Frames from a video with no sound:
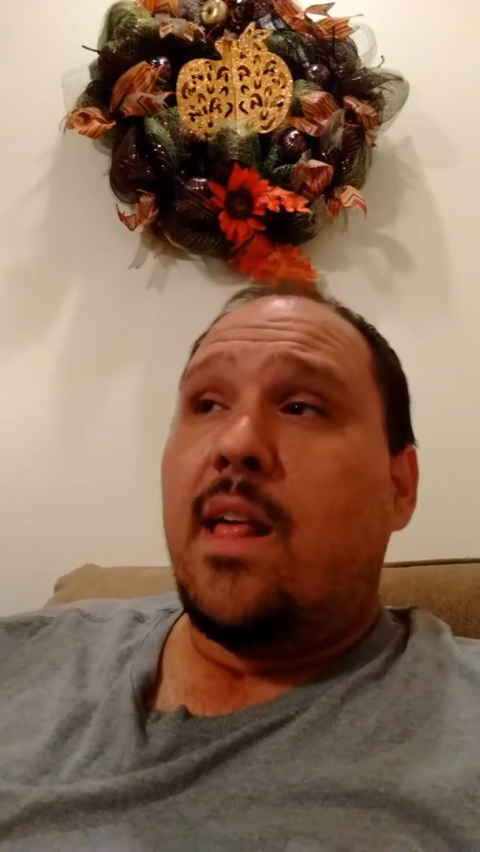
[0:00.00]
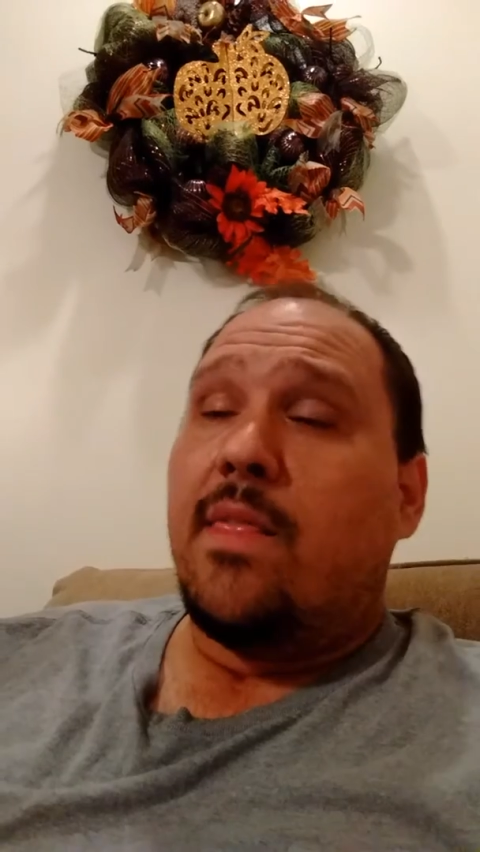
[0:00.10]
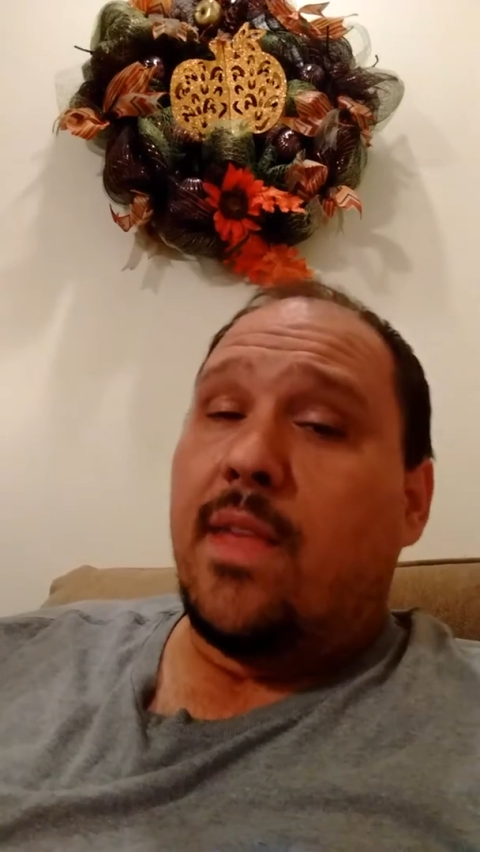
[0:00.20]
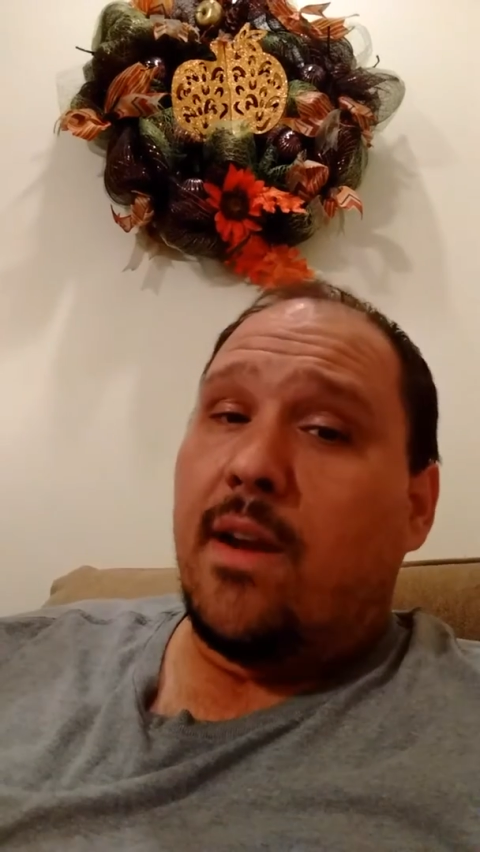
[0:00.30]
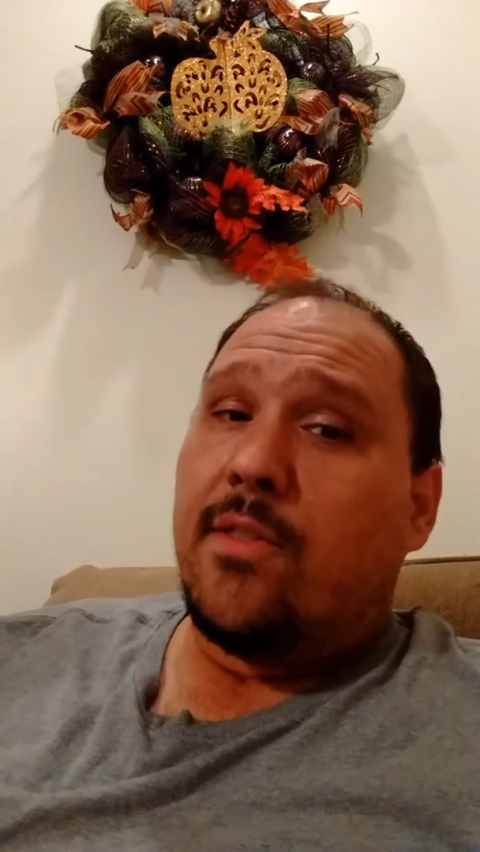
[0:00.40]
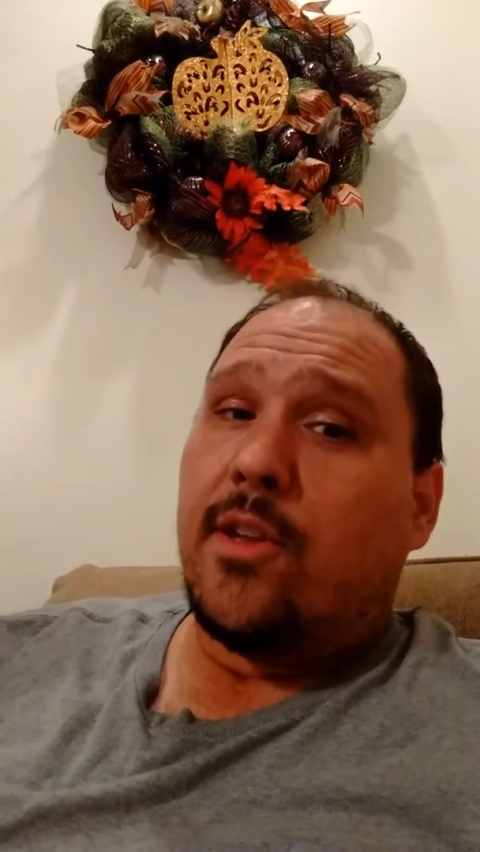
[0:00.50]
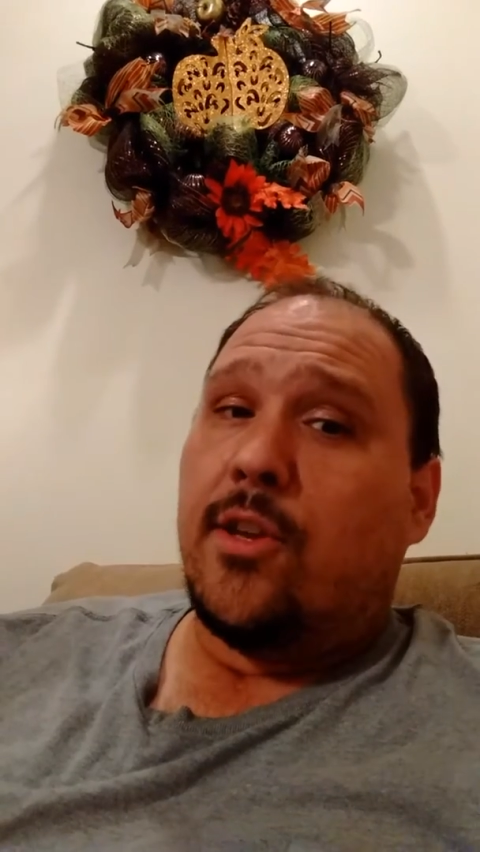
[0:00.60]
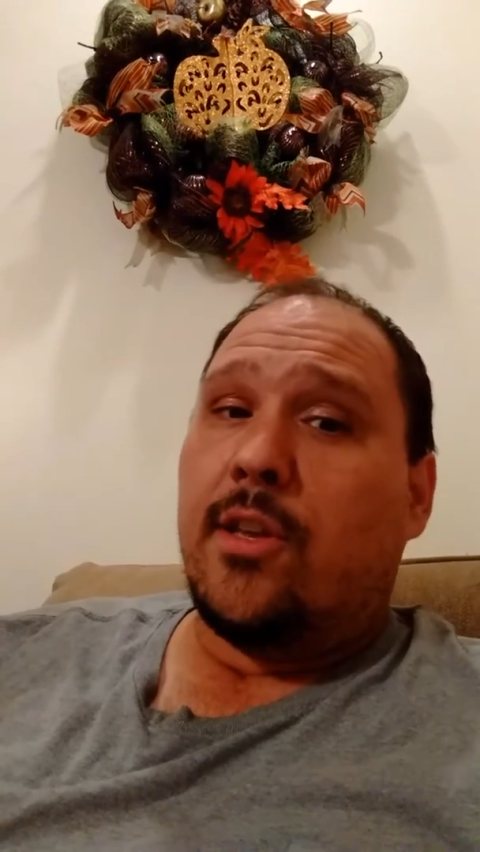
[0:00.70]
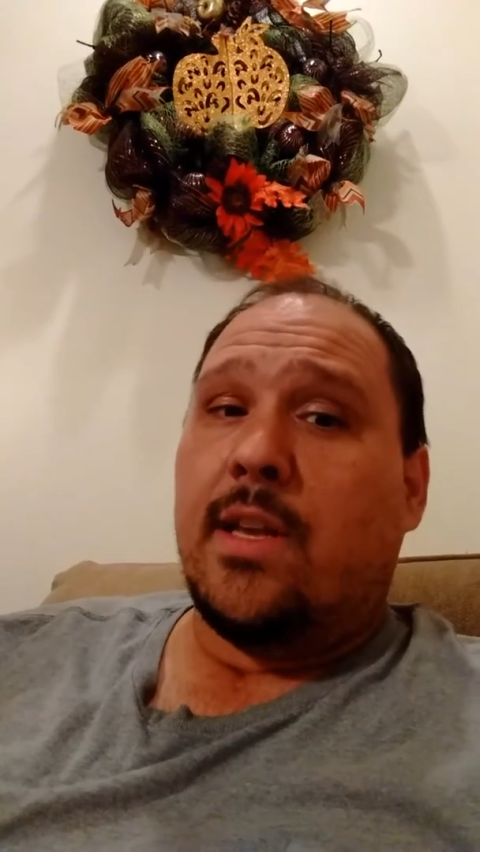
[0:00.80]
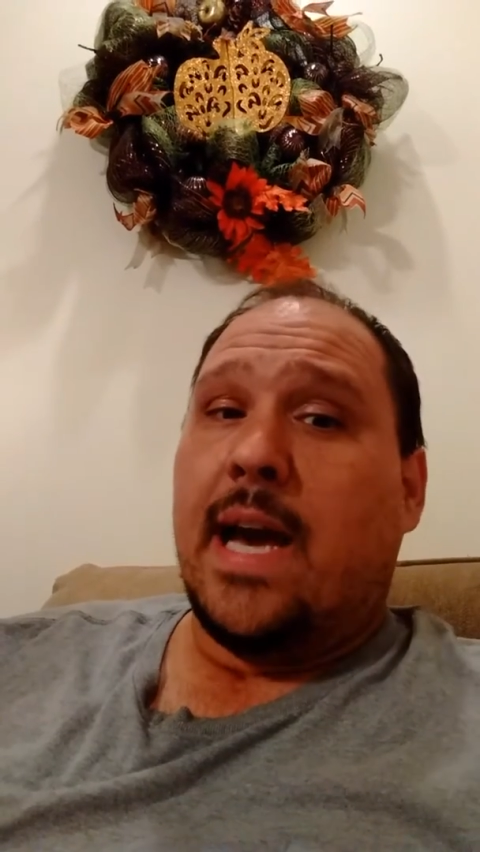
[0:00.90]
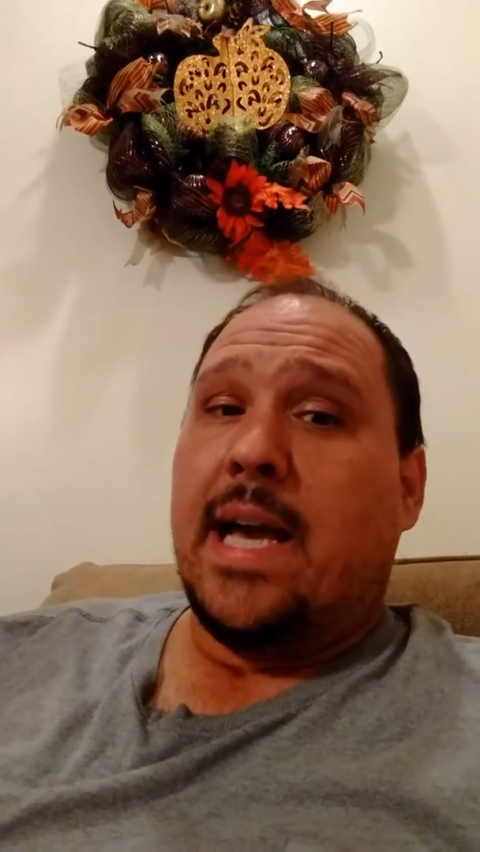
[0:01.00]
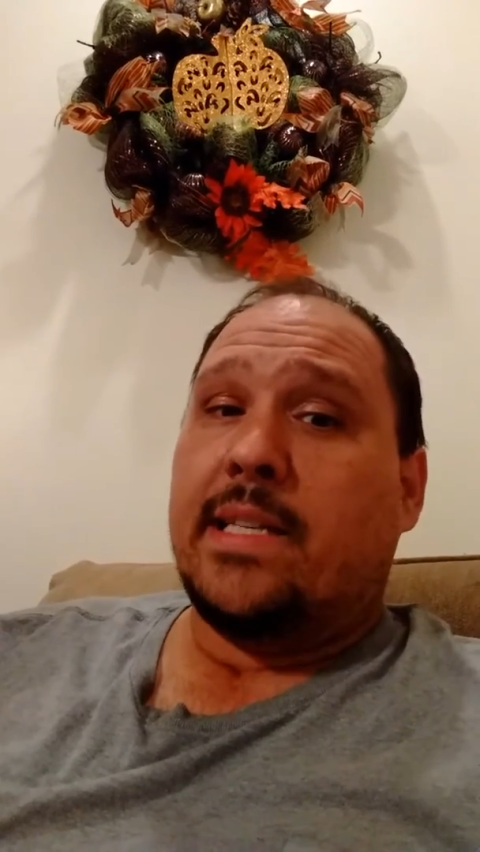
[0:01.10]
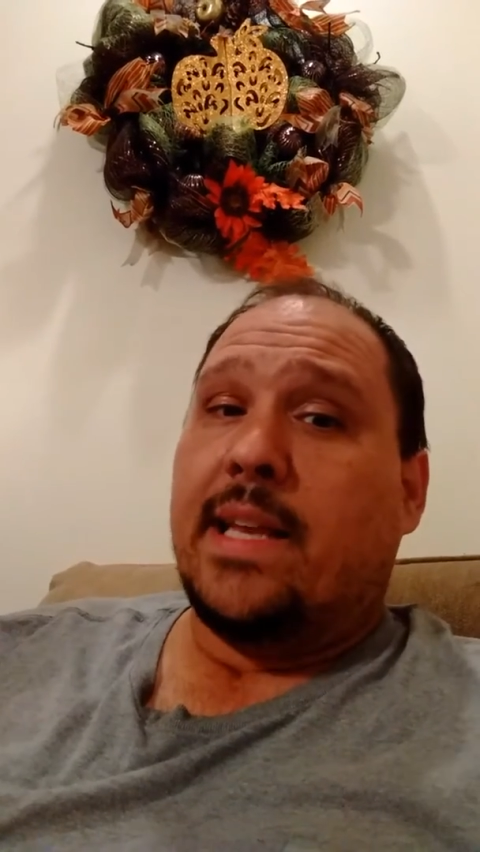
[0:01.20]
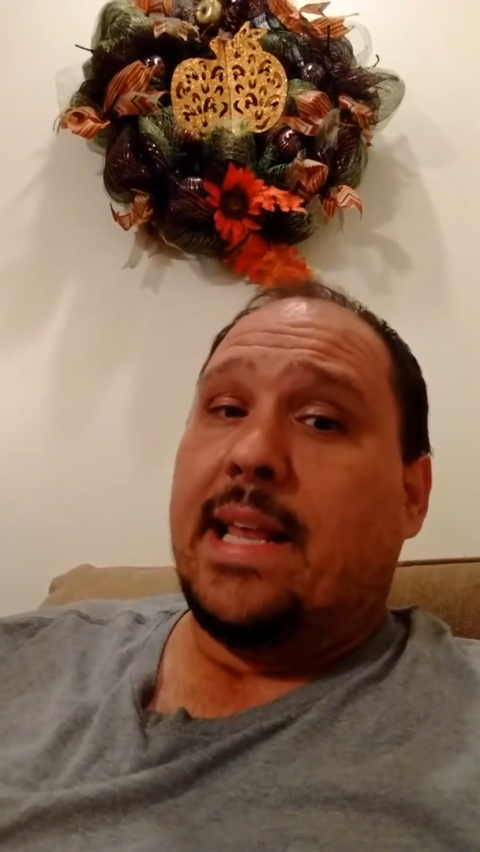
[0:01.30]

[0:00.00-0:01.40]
they're the good guys,